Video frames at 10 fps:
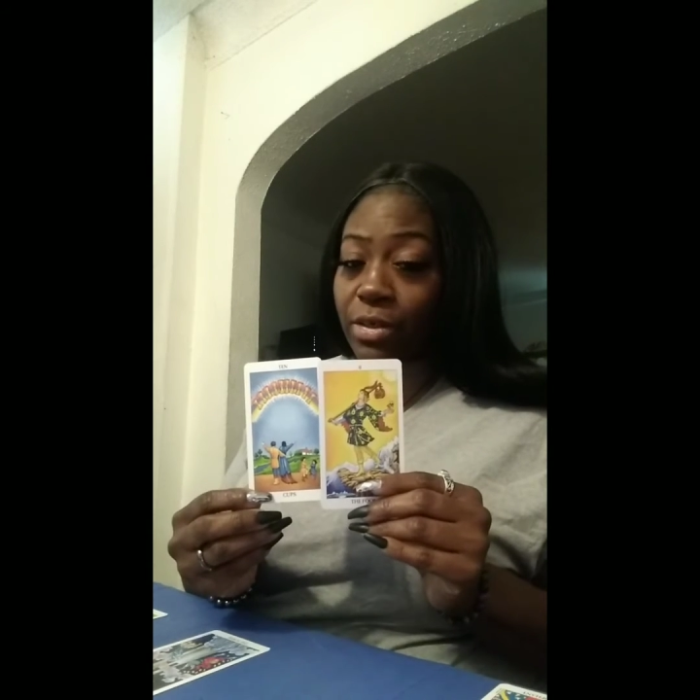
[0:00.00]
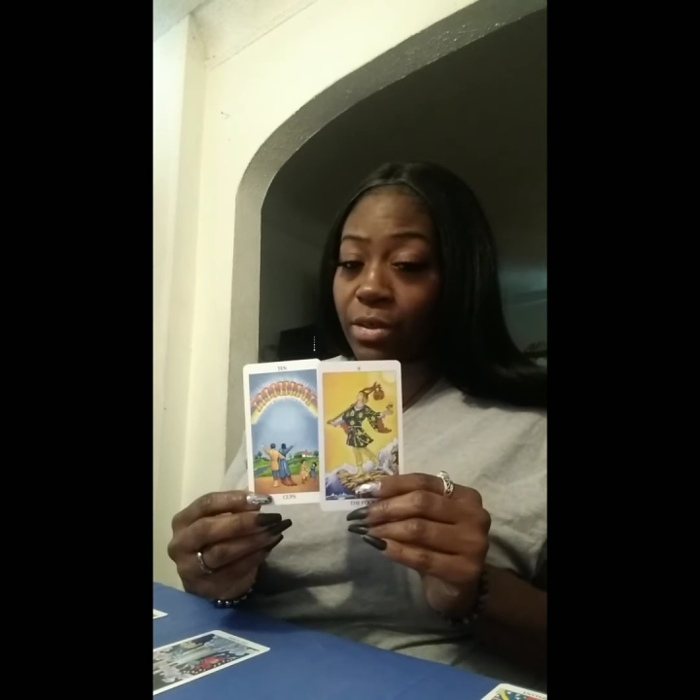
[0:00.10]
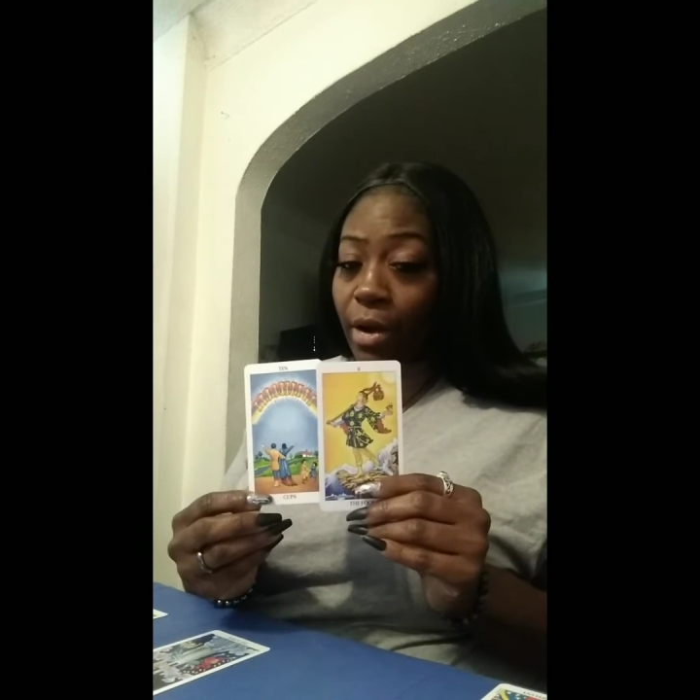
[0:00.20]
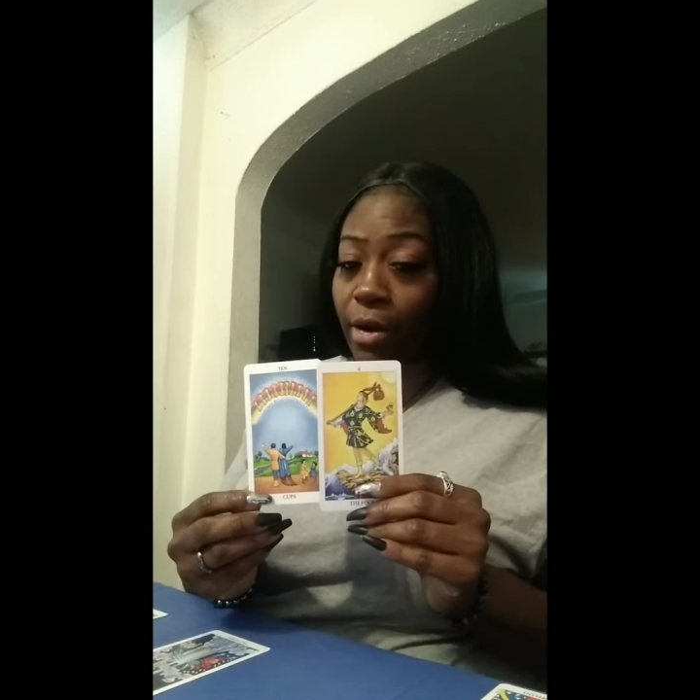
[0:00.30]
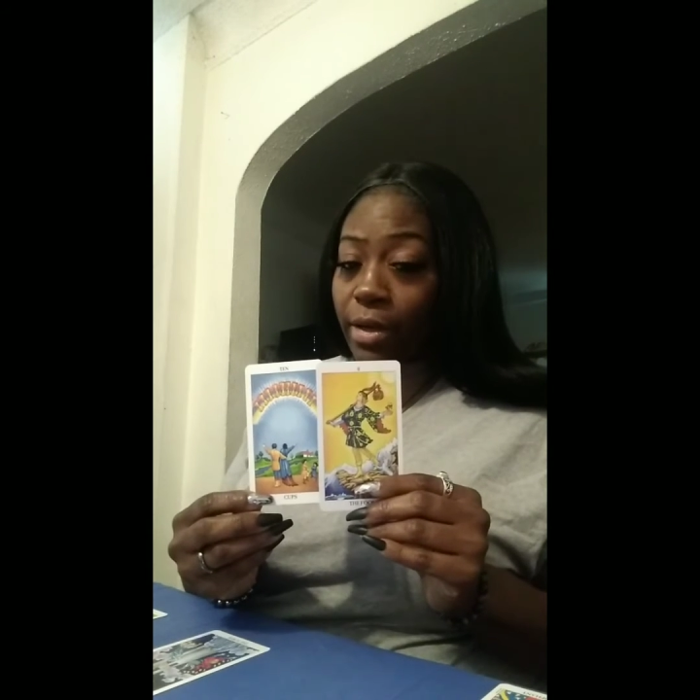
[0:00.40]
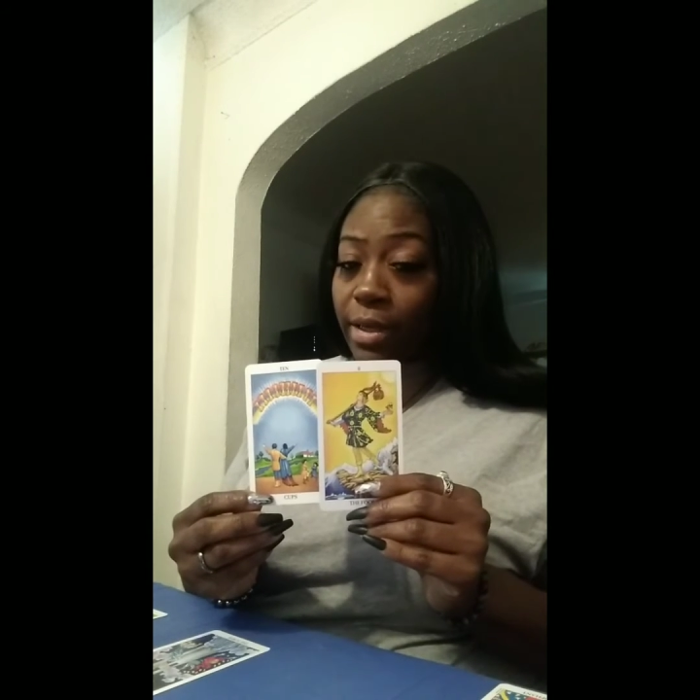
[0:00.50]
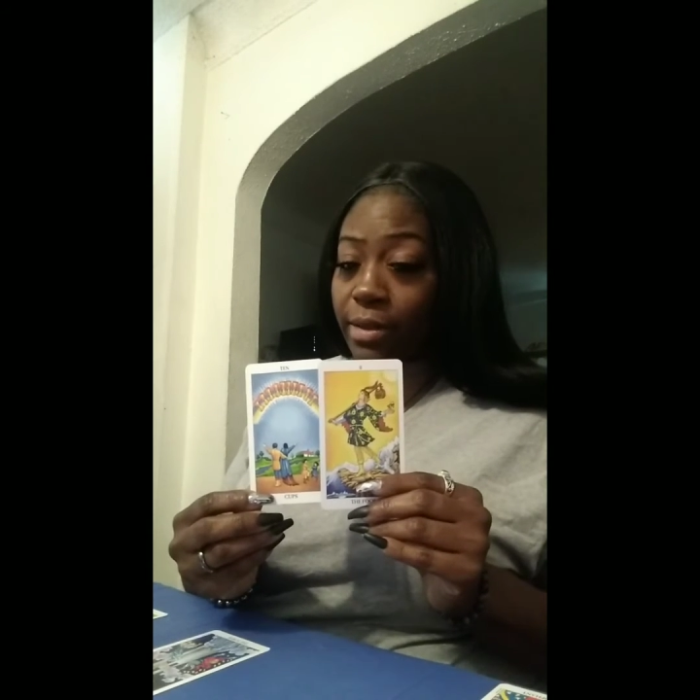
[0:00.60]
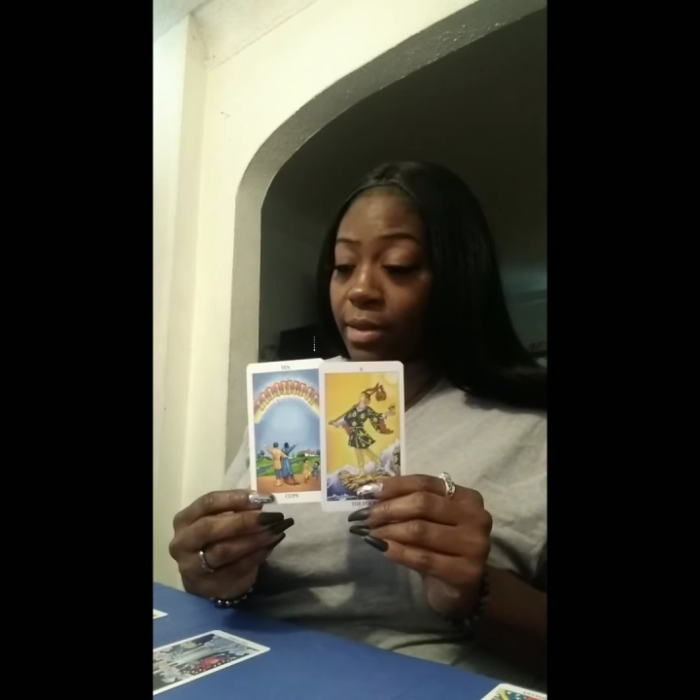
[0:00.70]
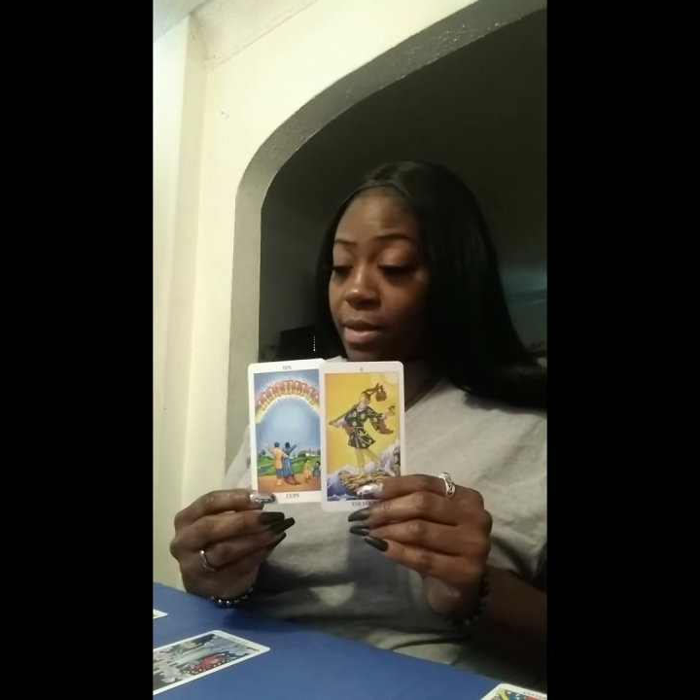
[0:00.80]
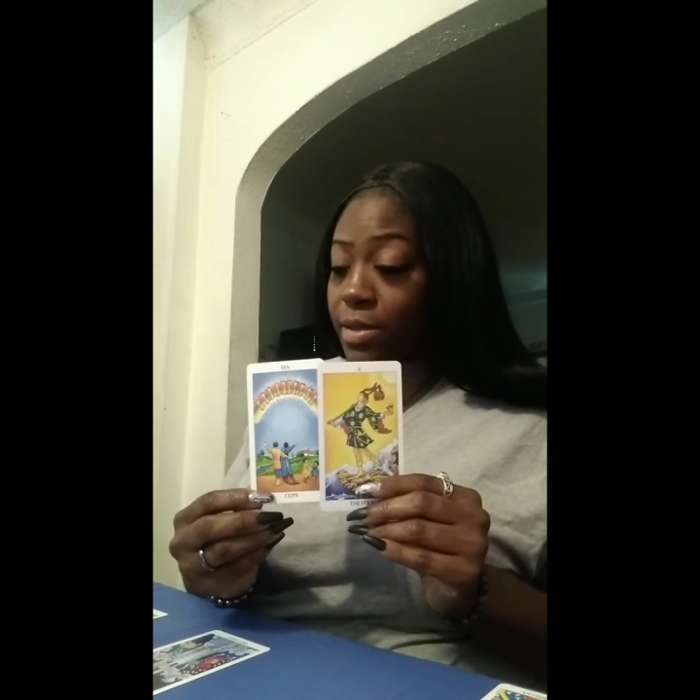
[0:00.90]
start at
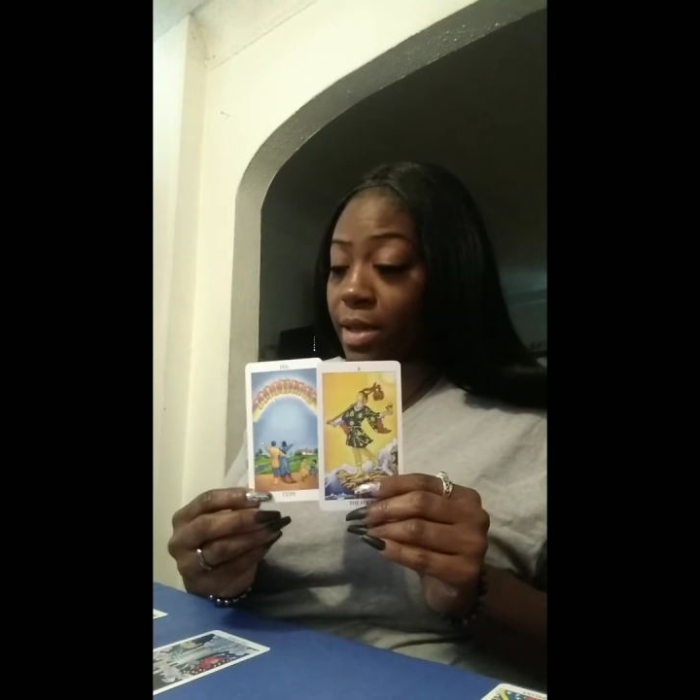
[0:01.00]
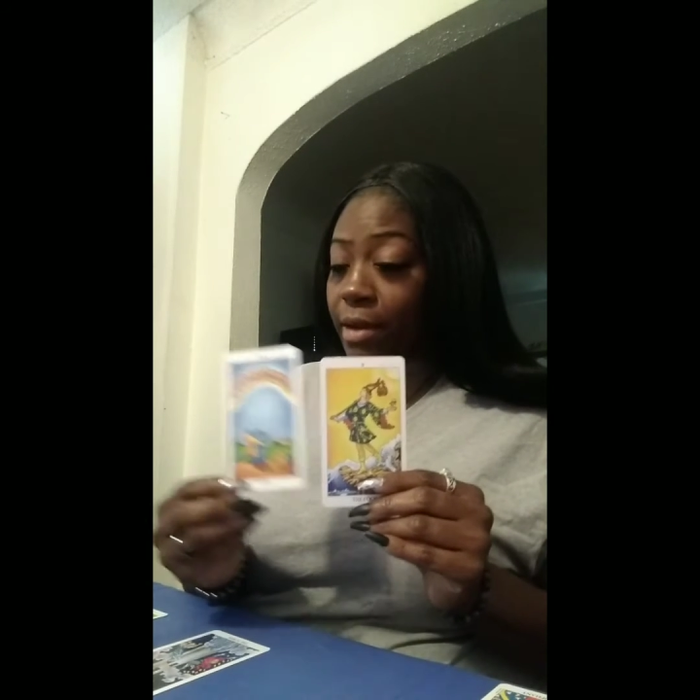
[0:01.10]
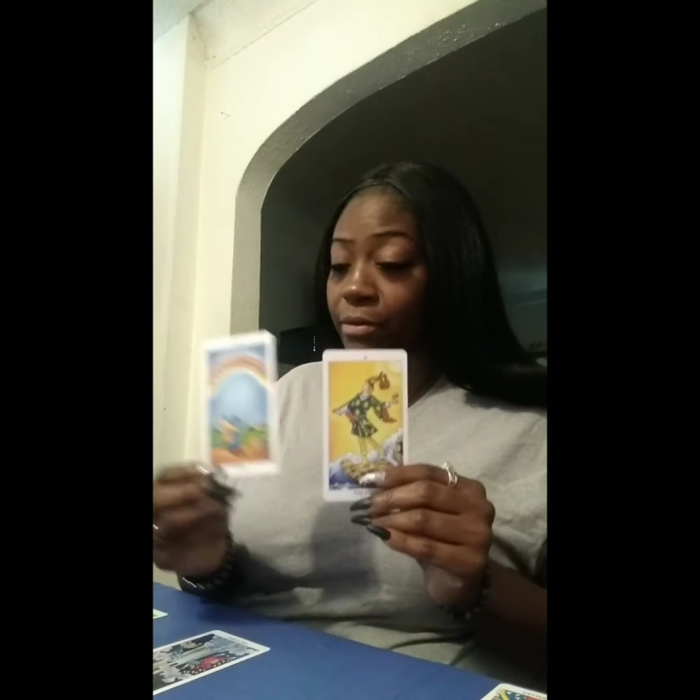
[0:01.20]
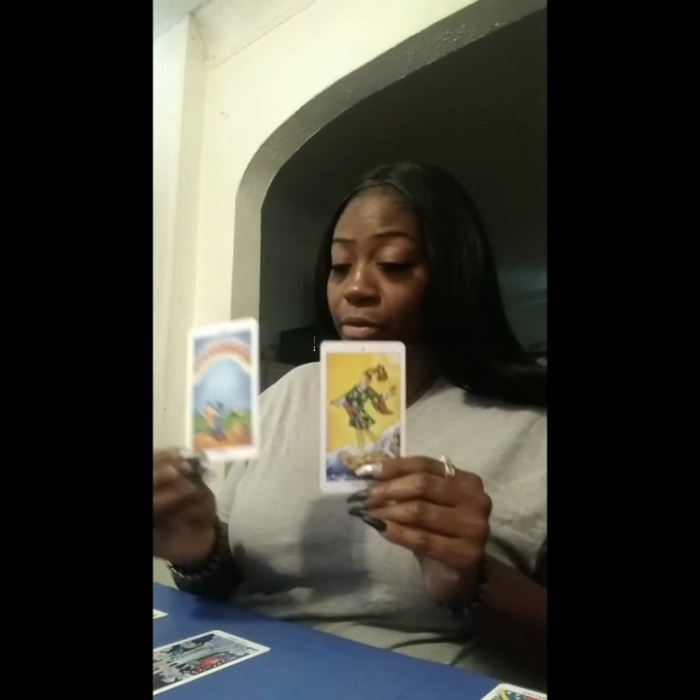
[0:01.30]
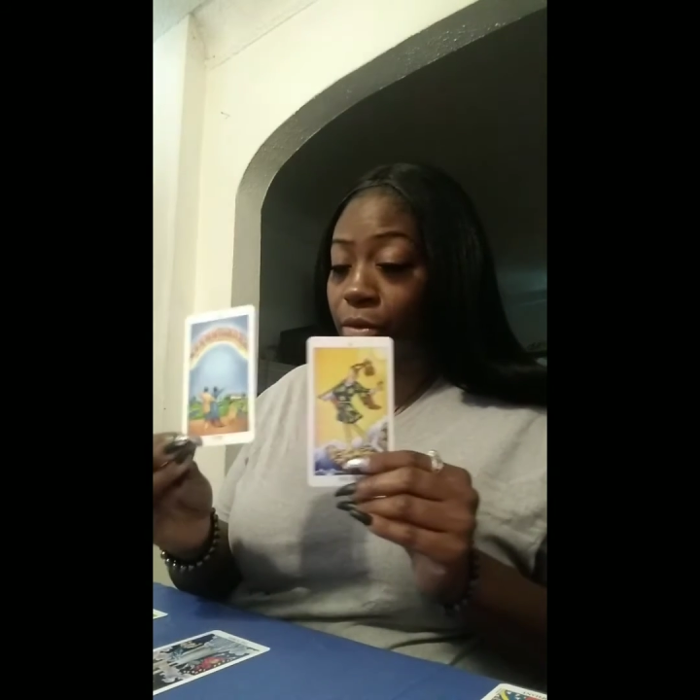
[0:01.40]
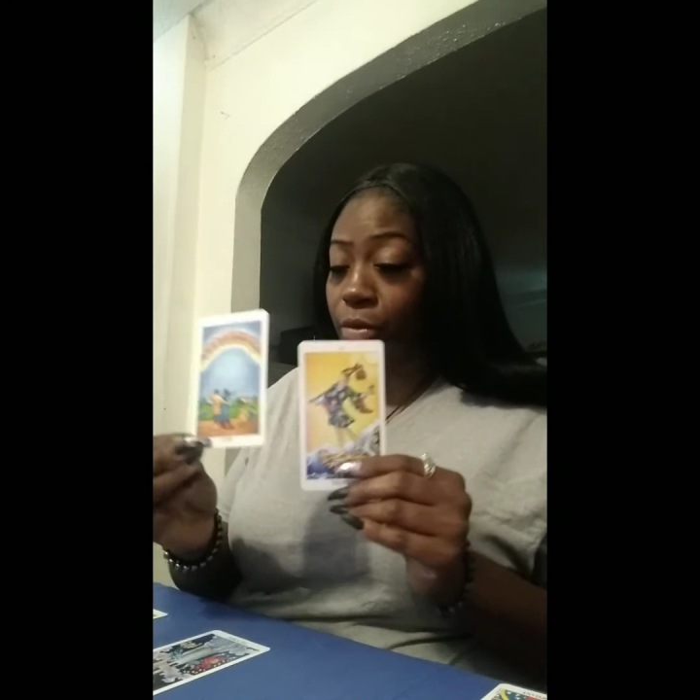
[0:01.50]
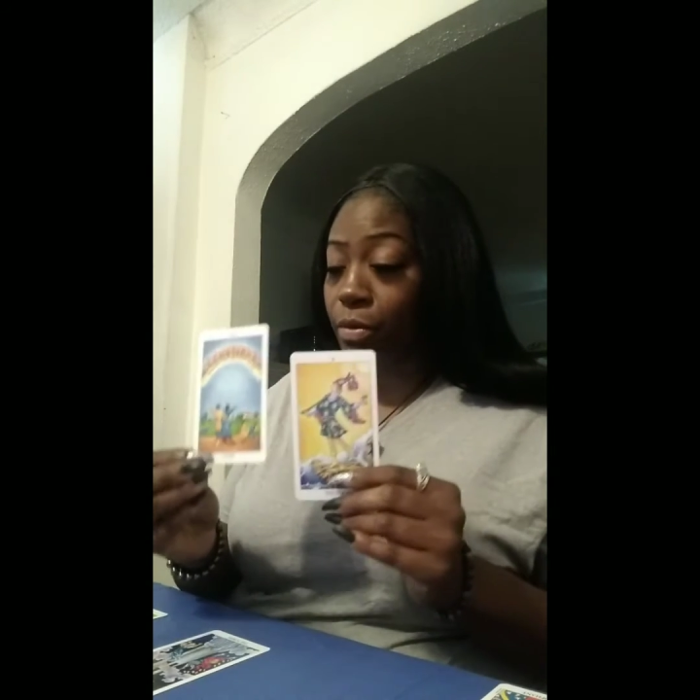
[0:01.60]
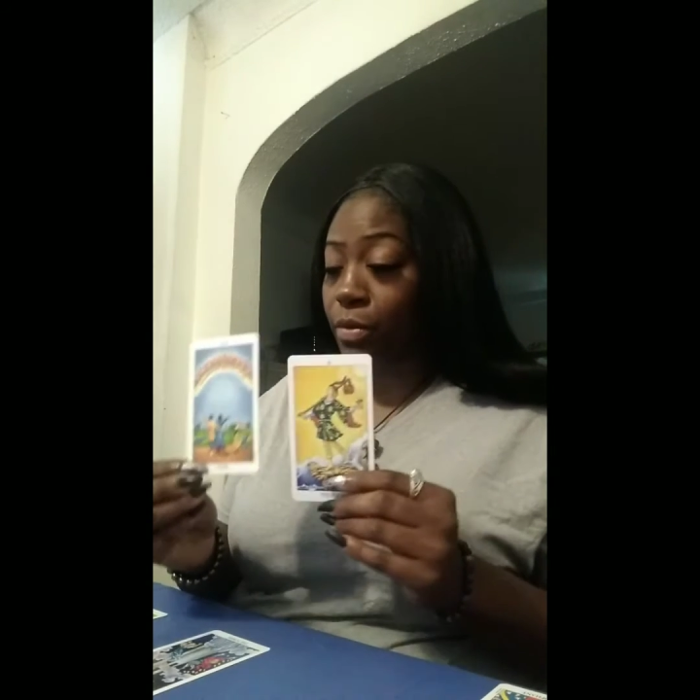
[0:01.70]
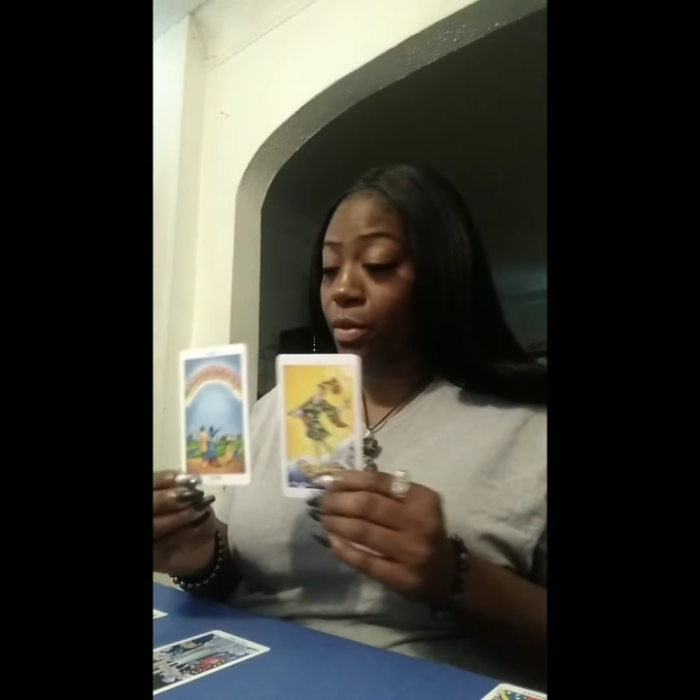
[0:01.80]
this after